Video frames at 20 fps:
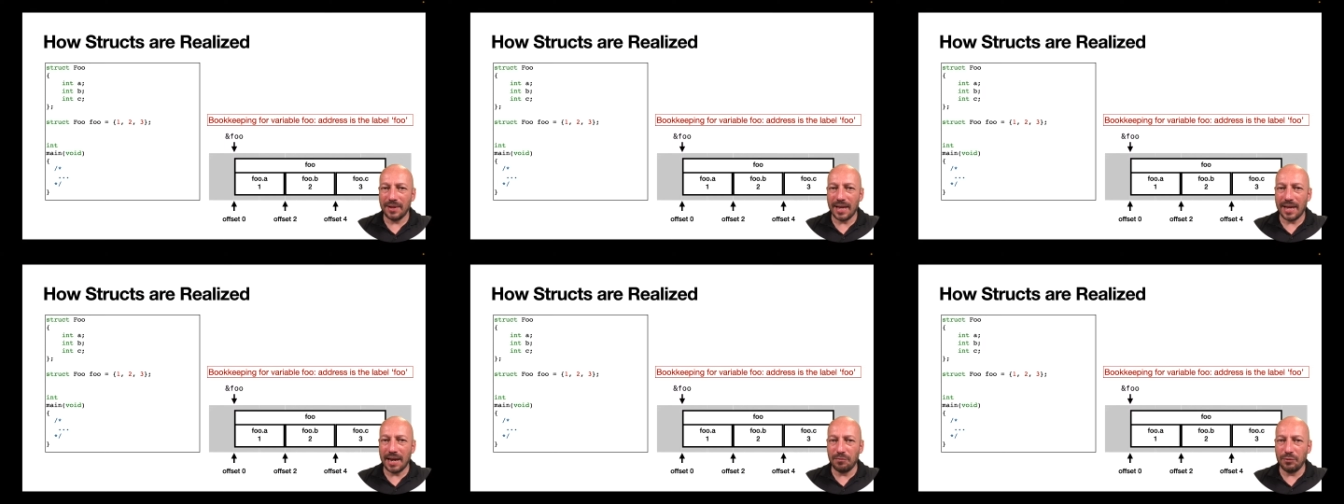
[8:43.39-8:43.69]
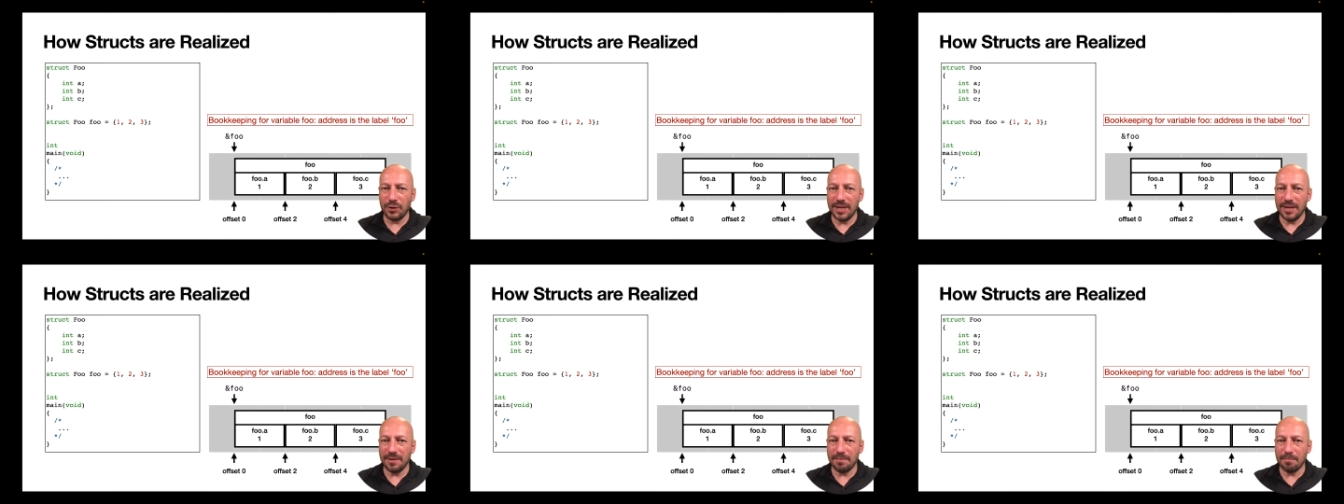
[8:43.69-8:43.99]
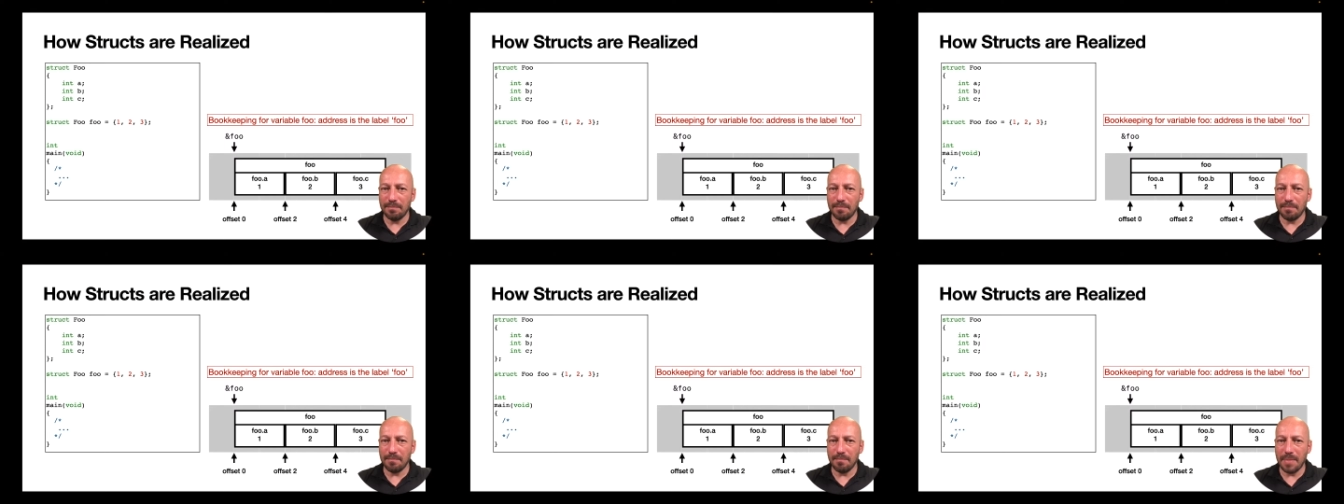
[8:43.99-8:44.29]
Every
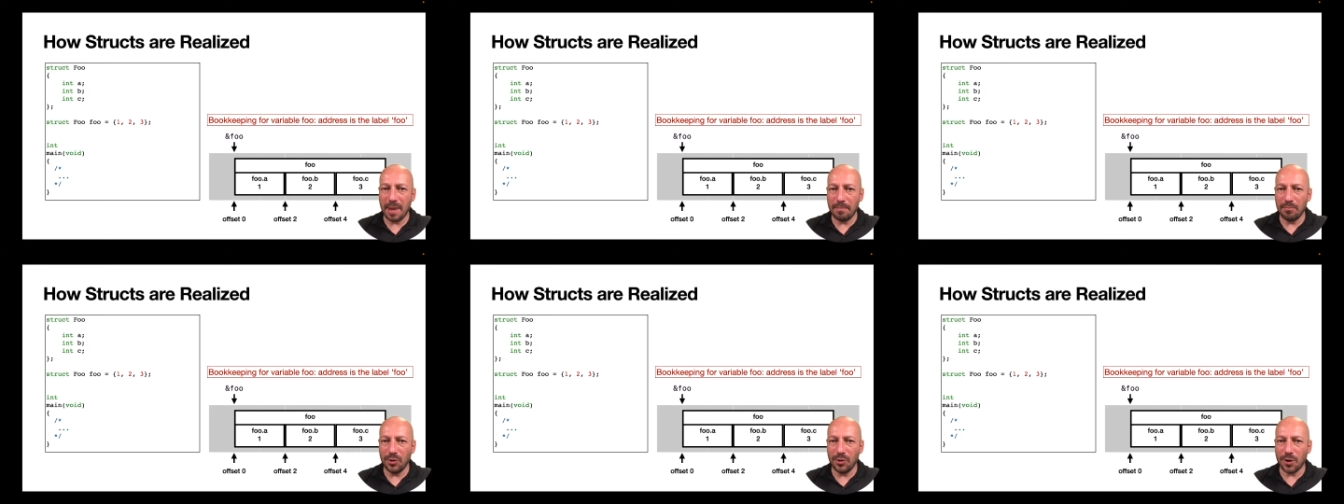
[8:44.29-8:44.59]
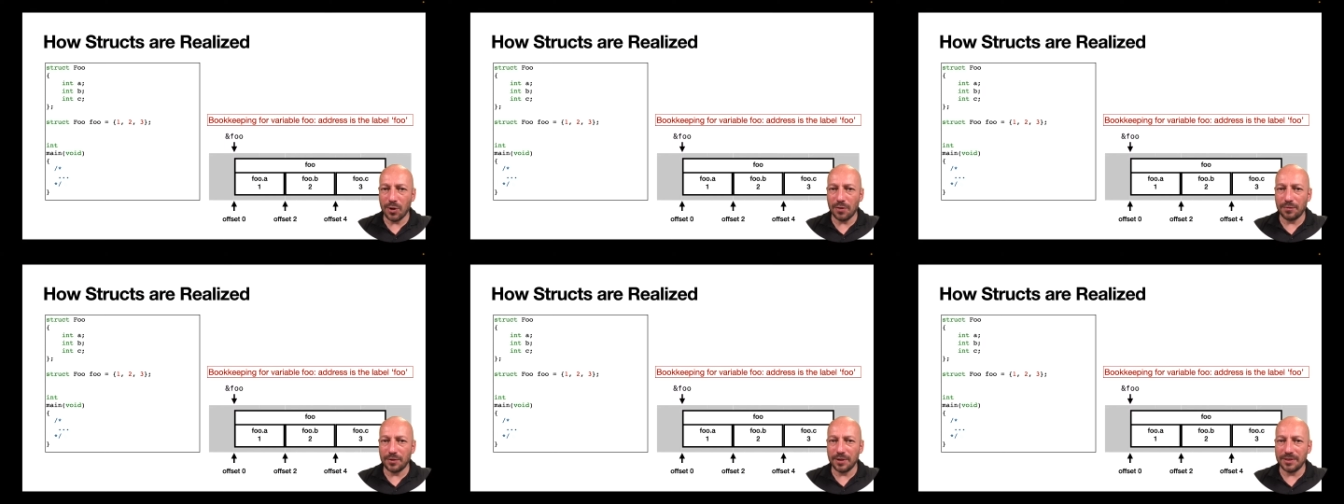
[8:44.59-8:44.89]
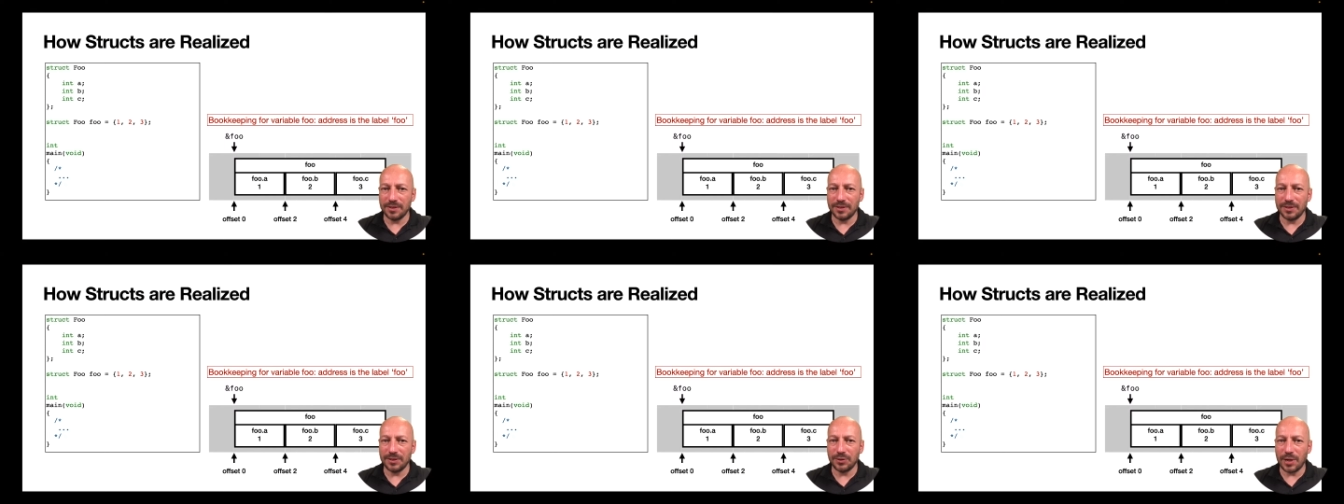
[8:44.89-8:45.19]
member of
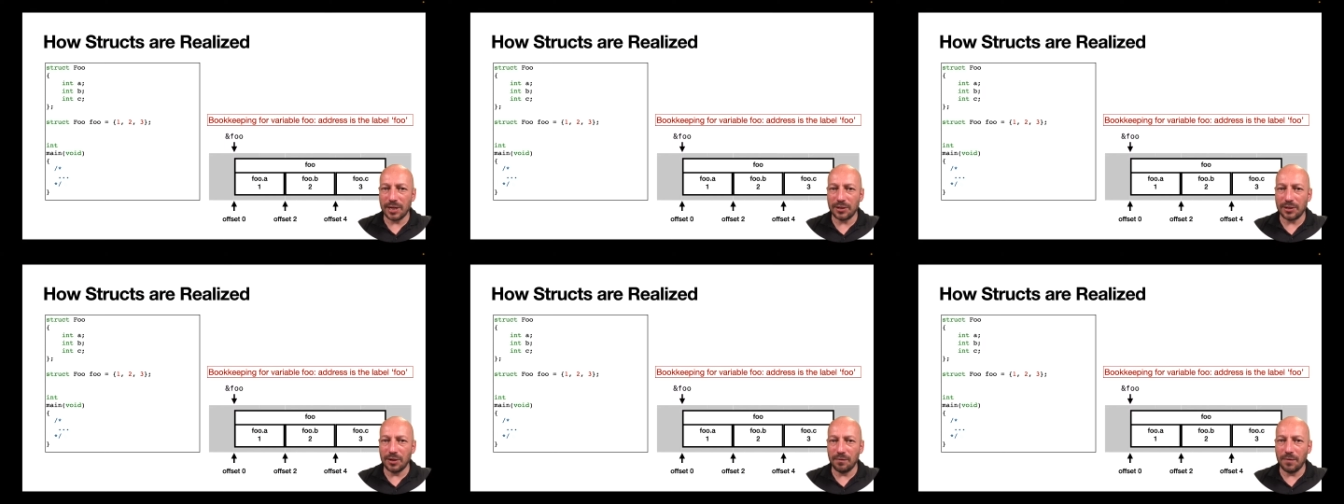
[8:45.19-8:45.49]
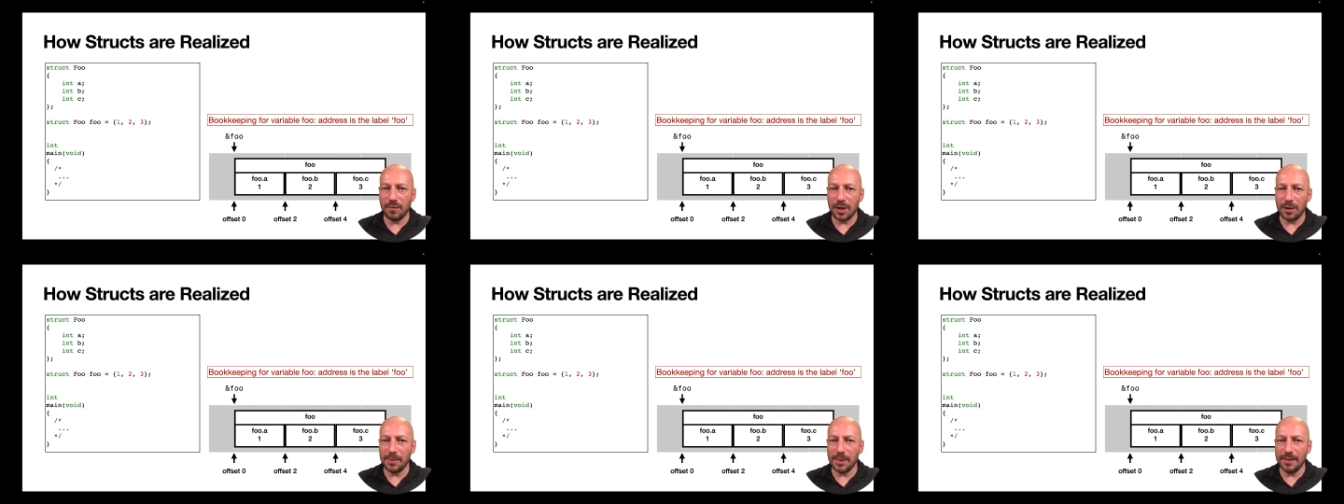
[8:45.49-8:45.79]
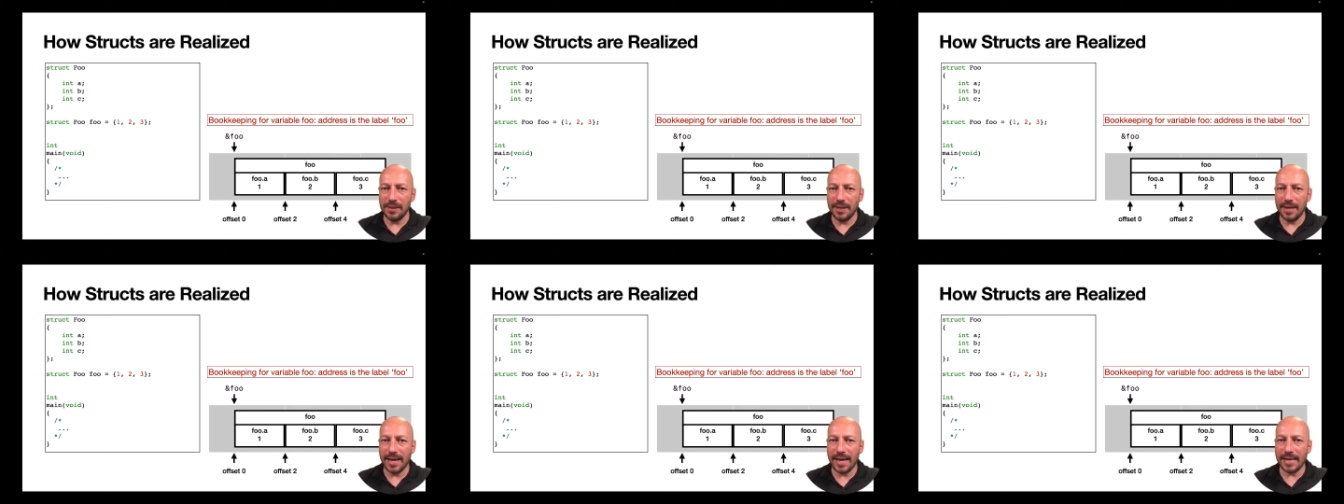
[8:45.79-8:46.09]
a structured
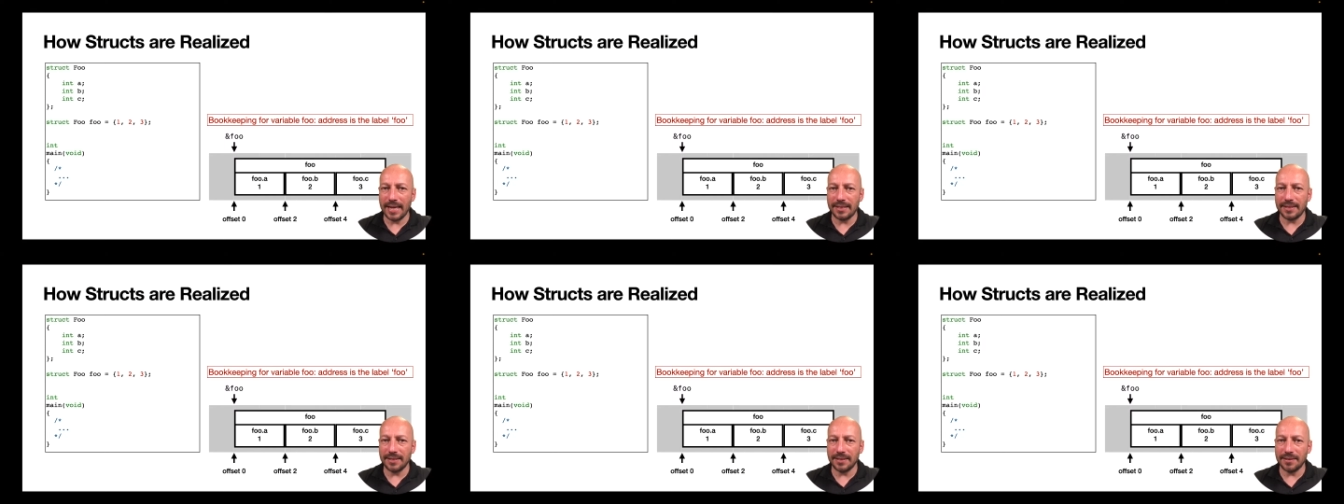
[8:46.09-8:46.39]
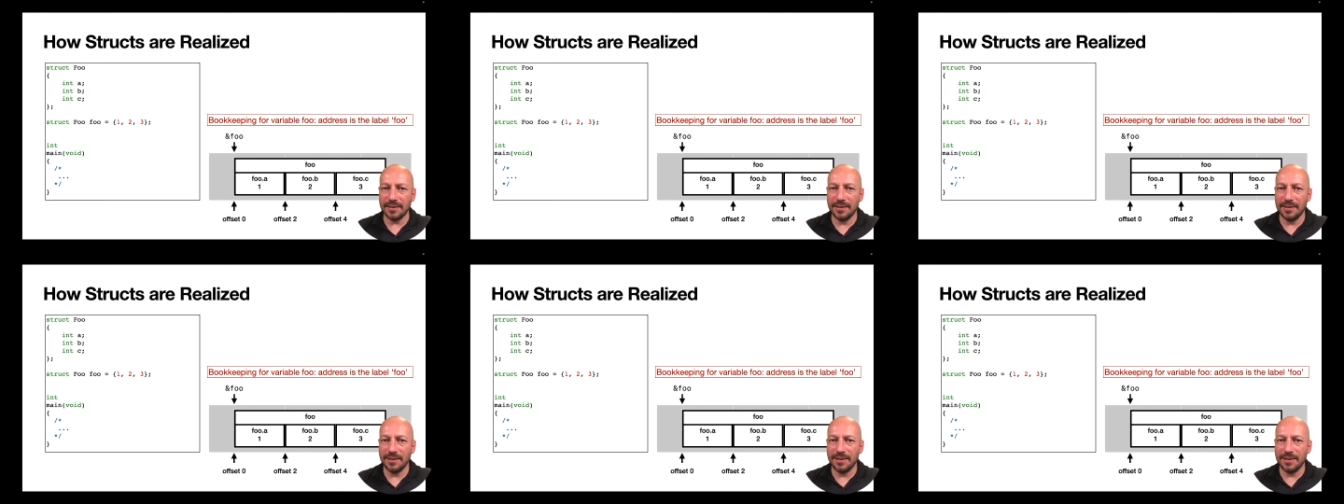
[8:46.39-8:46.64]
variable has a